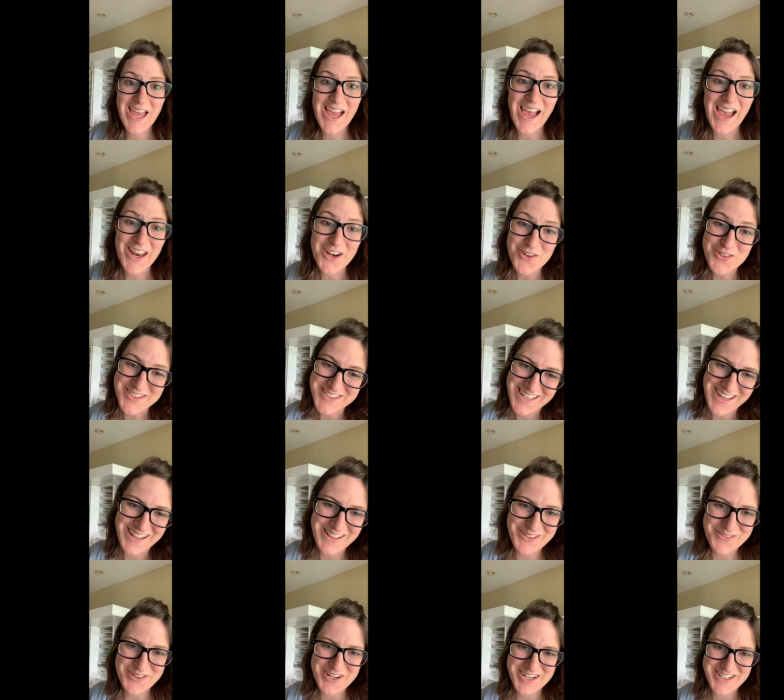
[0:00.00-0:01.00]
I know
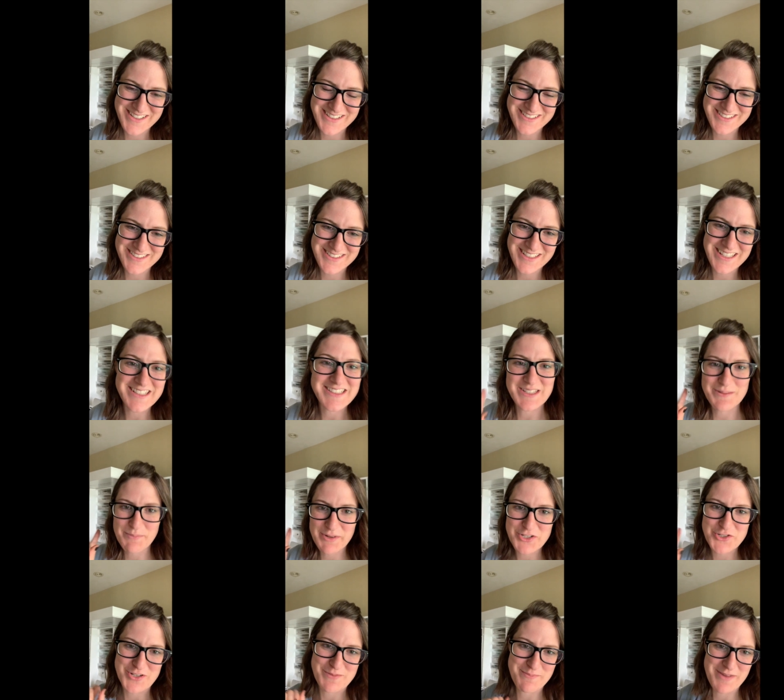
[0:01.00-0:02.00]
exactly where it is. It's in my
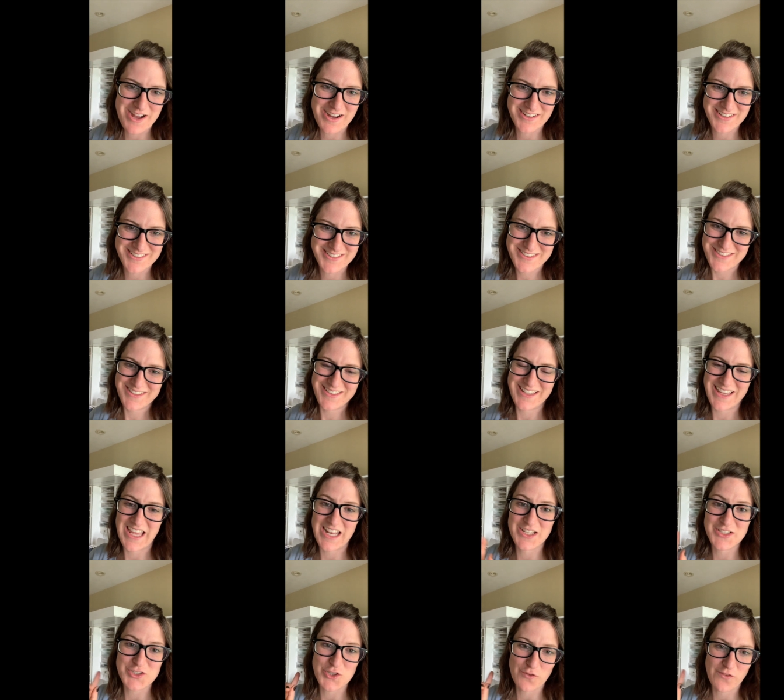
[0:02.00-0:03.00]
Dreambox
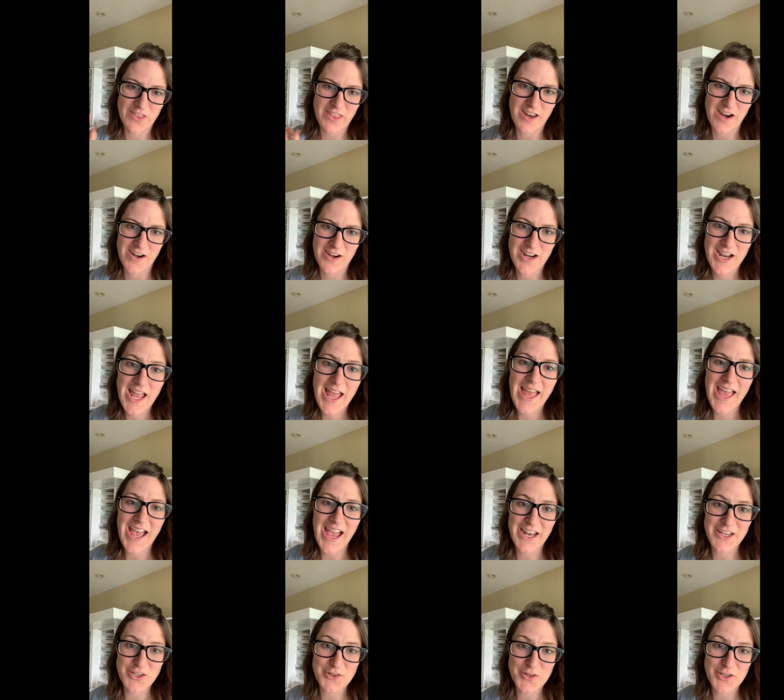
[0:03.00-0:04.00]
and it's over there
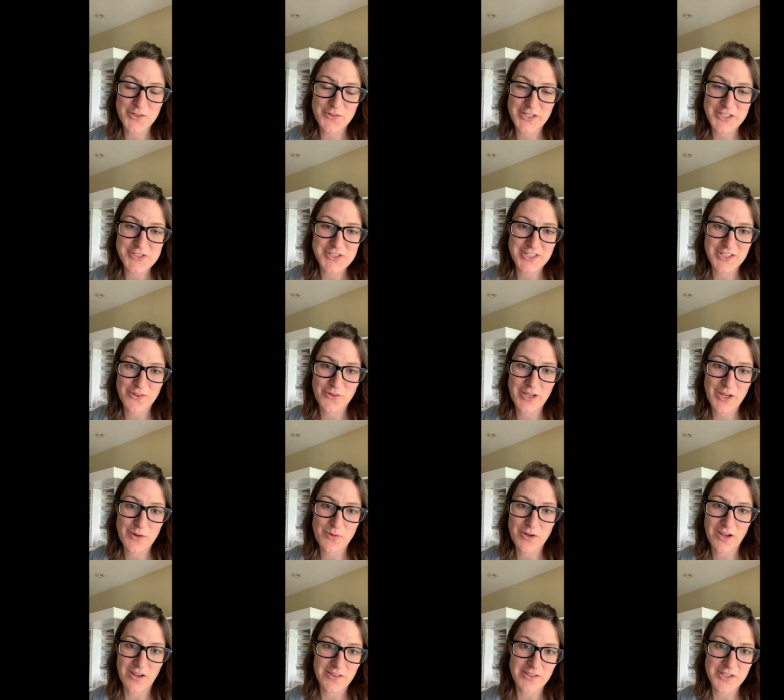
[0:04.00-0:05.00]
and you can reach it and go get
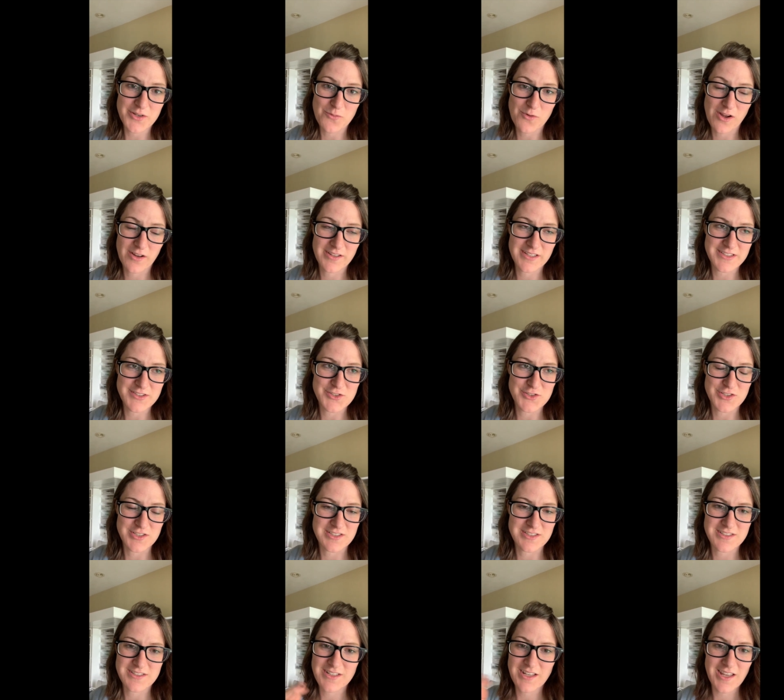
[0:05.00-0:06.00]
what color you want. It's
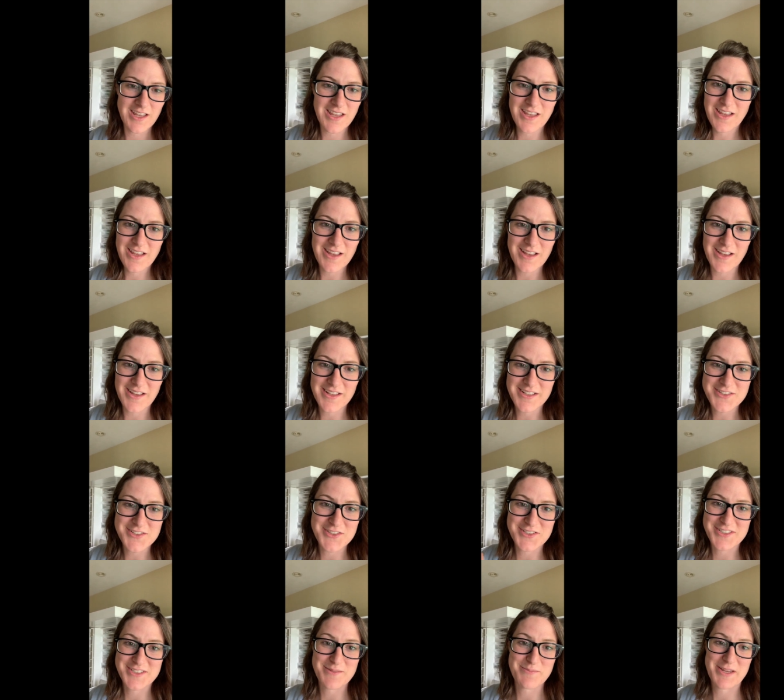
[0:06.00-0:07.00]
just, it's
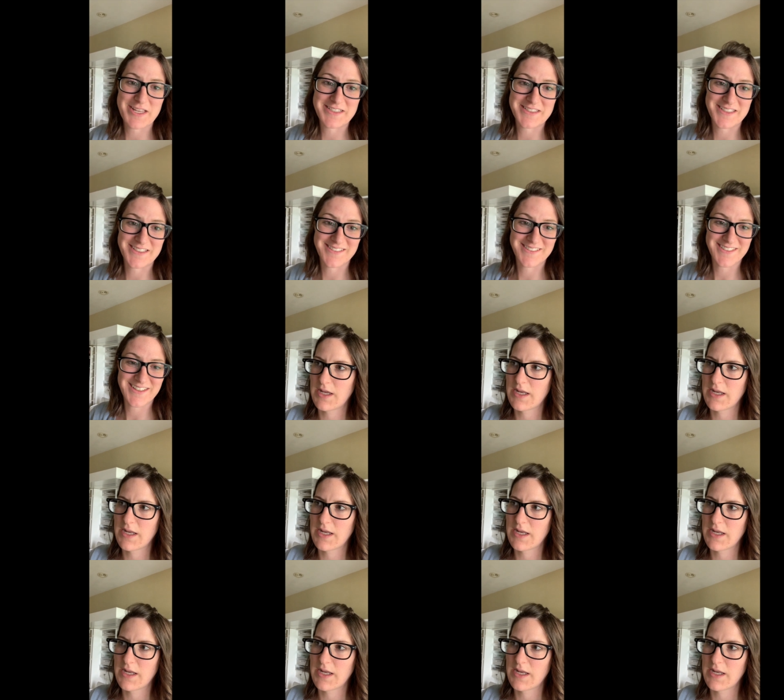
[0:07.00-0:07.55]
just amazing.